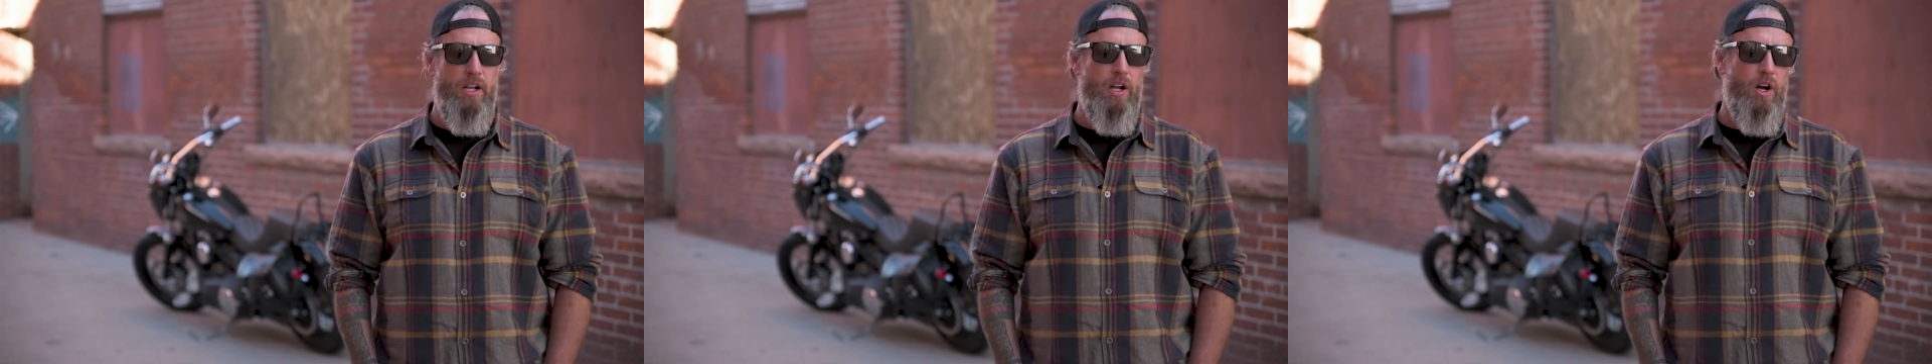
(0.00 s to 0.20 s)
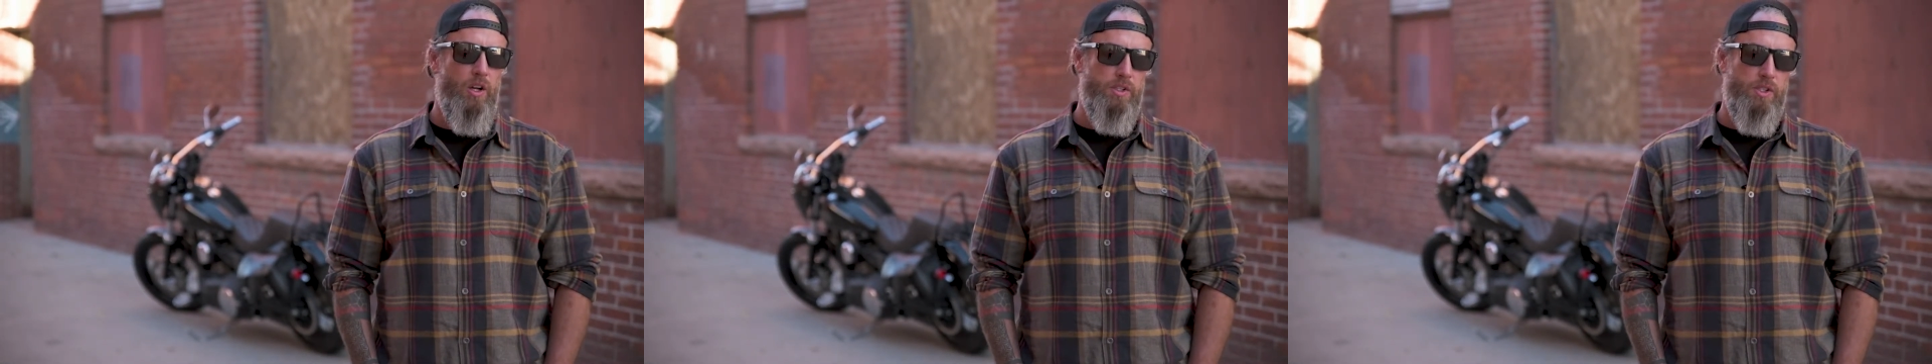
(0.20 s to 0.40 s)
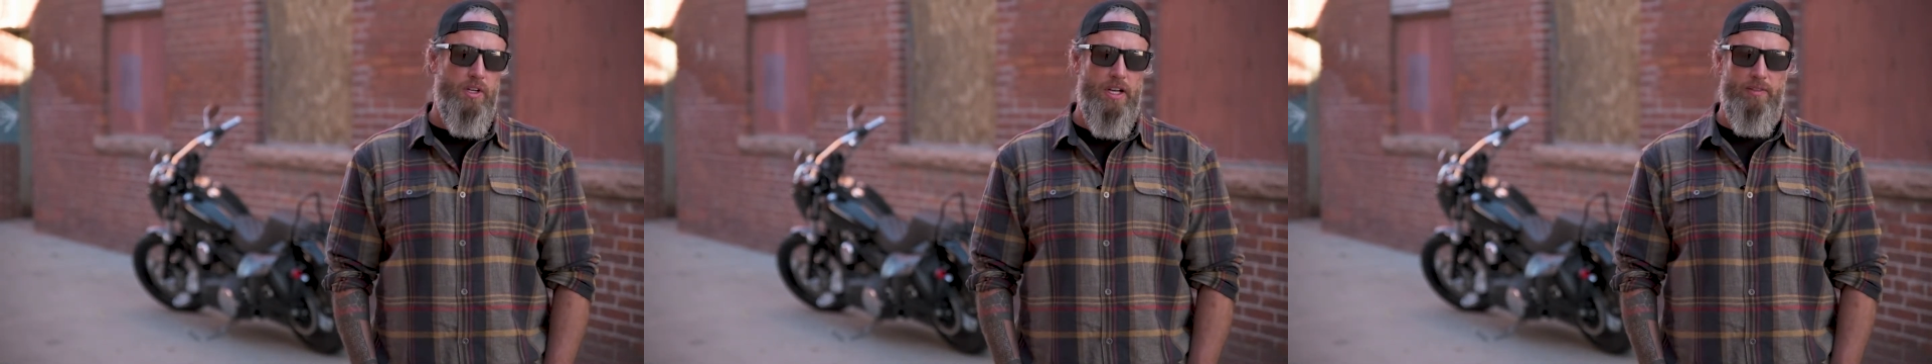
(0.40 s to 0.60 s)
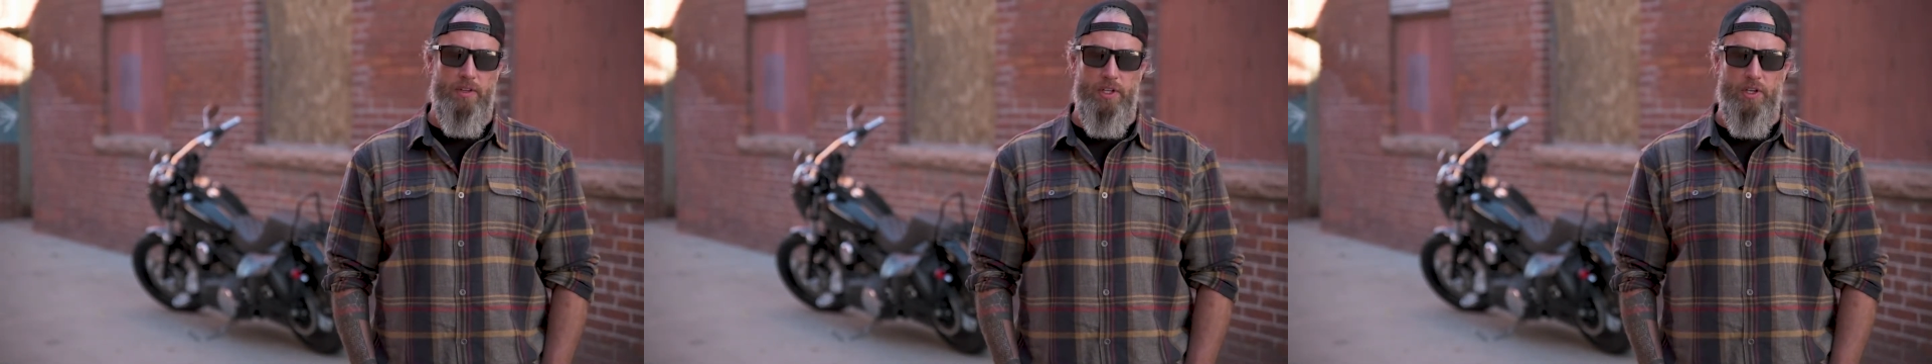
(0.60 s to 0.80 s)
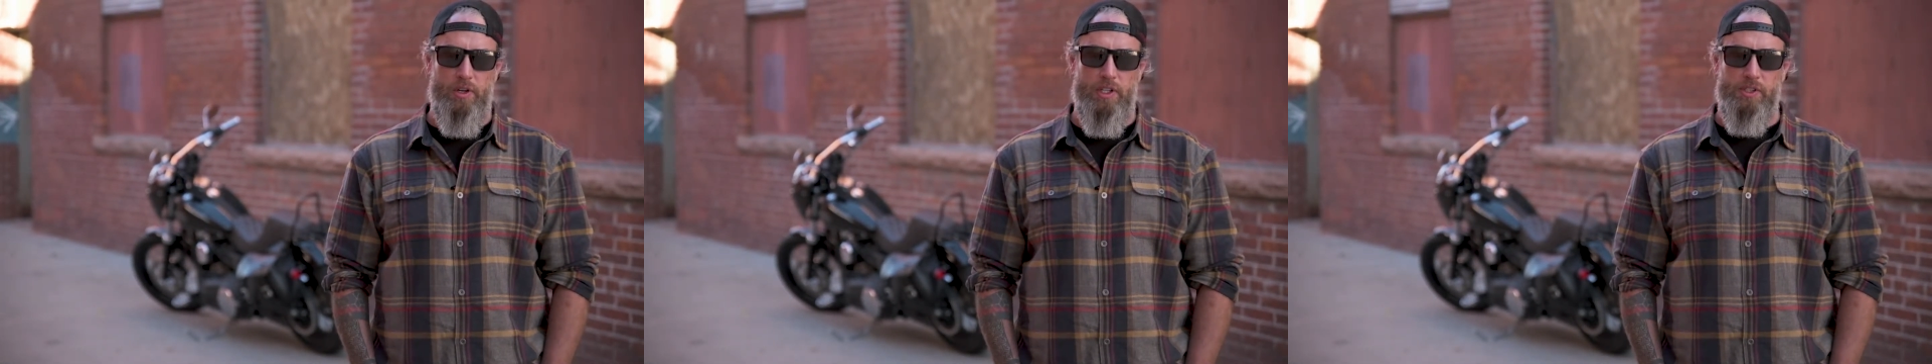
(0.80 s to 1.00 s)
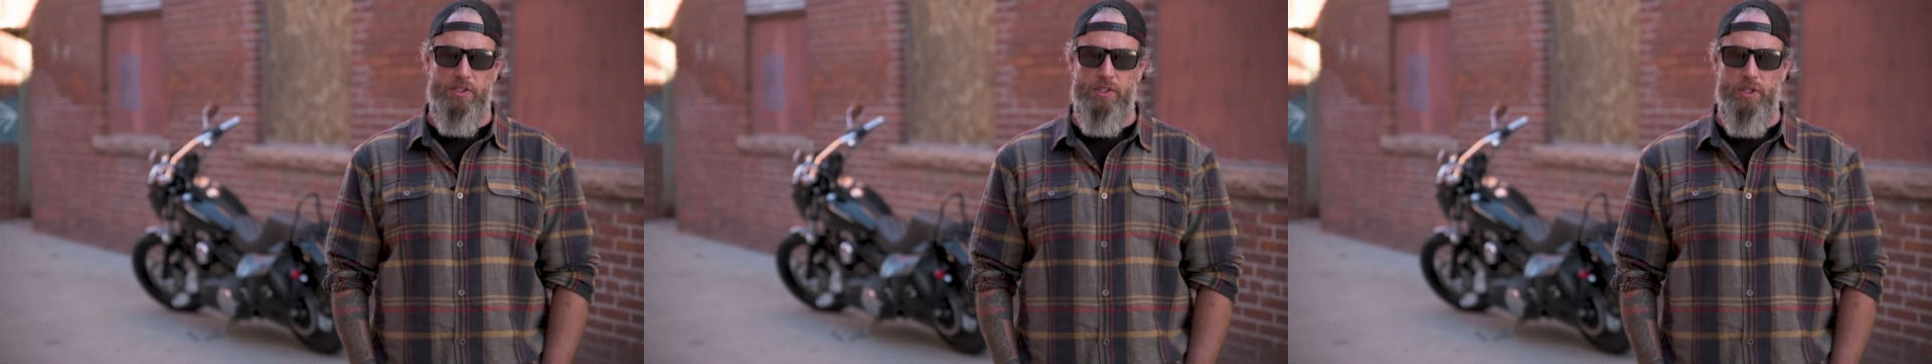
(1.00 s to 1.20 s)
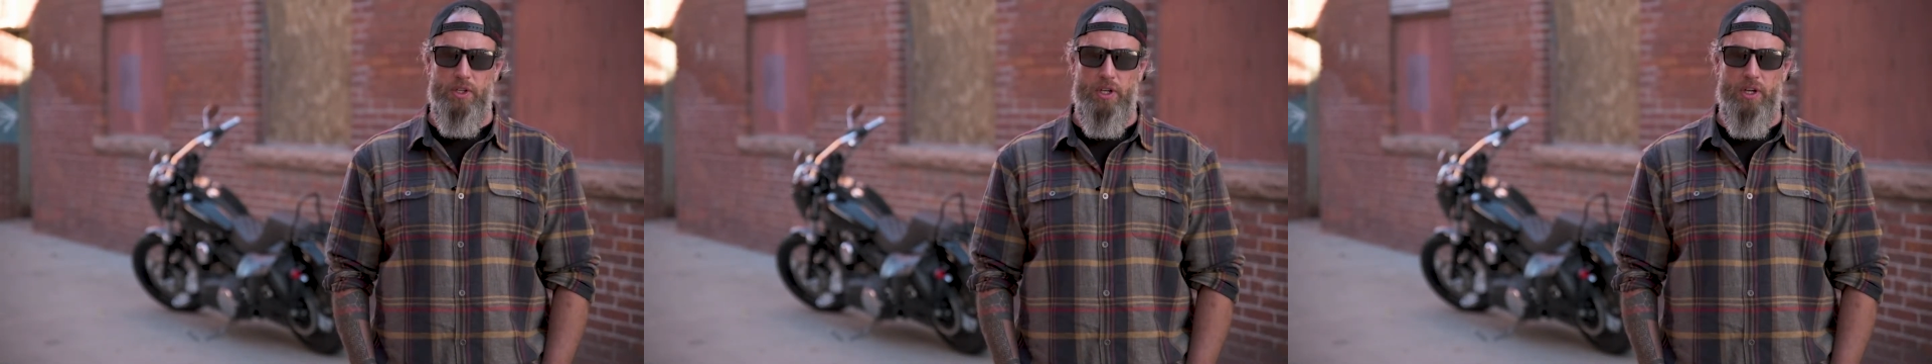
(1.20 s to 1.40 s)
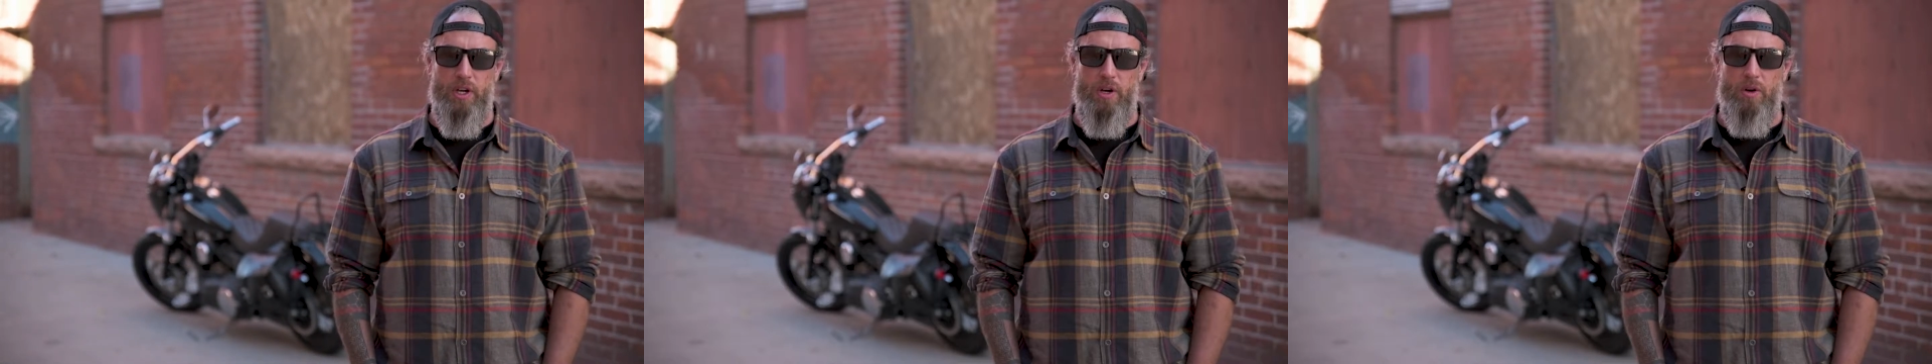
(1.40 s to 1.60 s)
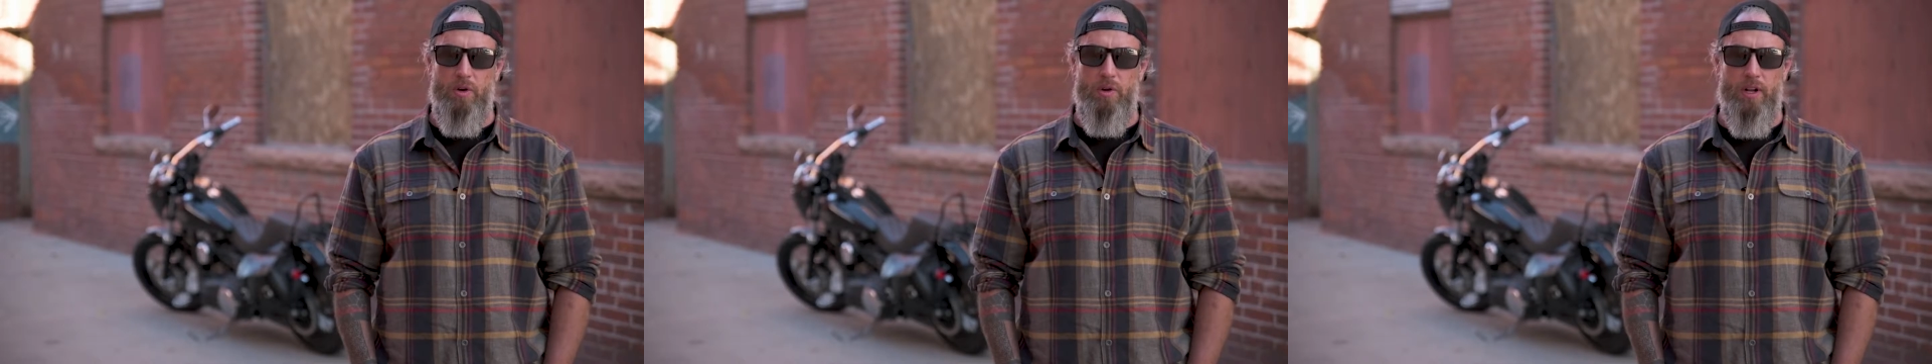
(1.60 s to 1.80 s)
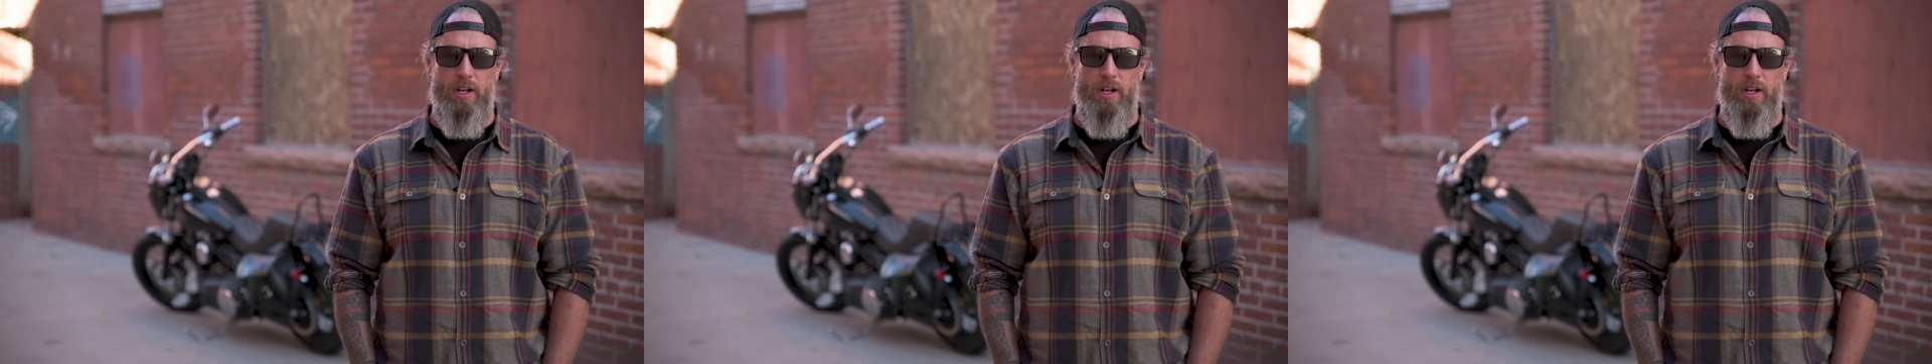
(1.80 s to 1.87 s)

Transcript: Also have a yoga studio,